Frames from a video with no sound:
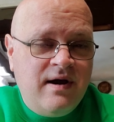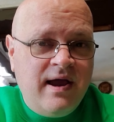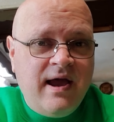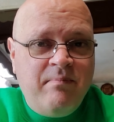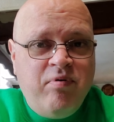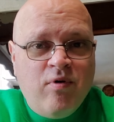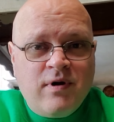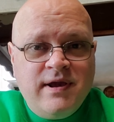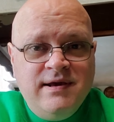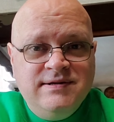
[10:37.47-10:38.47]
I got
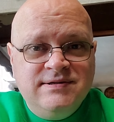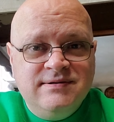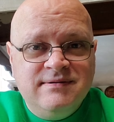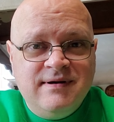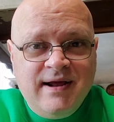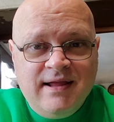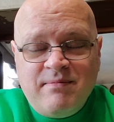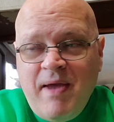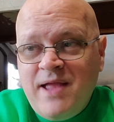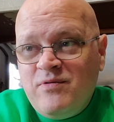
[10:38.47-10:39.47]
Porky's. I got
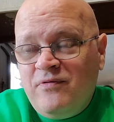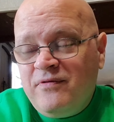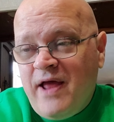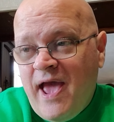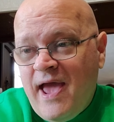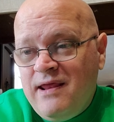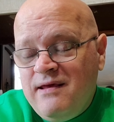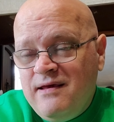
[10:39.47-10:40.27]
the manual for that.